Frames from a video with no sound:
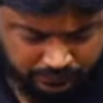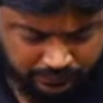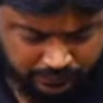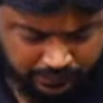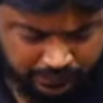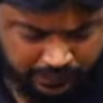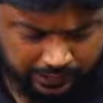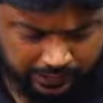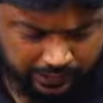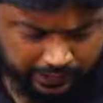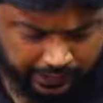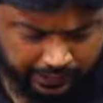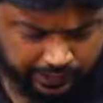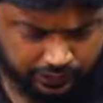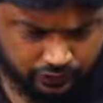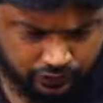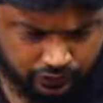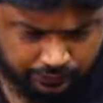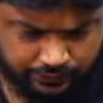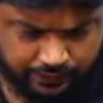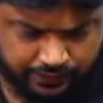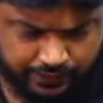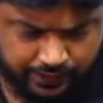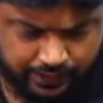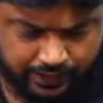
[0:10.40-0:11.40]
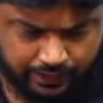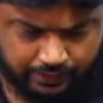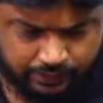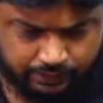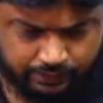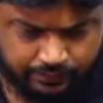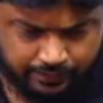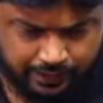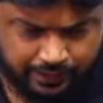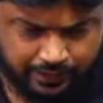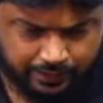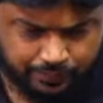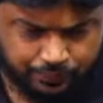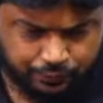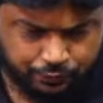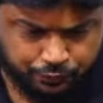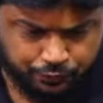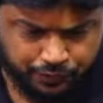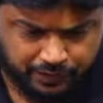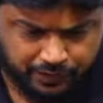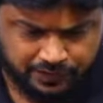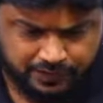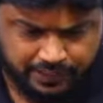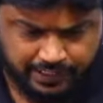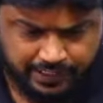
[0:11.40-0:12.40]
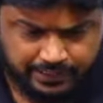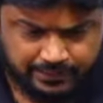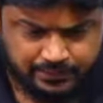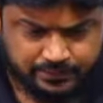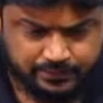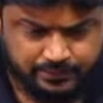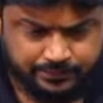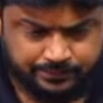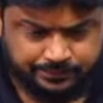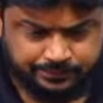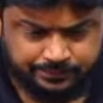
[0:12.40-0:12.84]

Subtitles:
Greetings of the day. Welcome to today's class.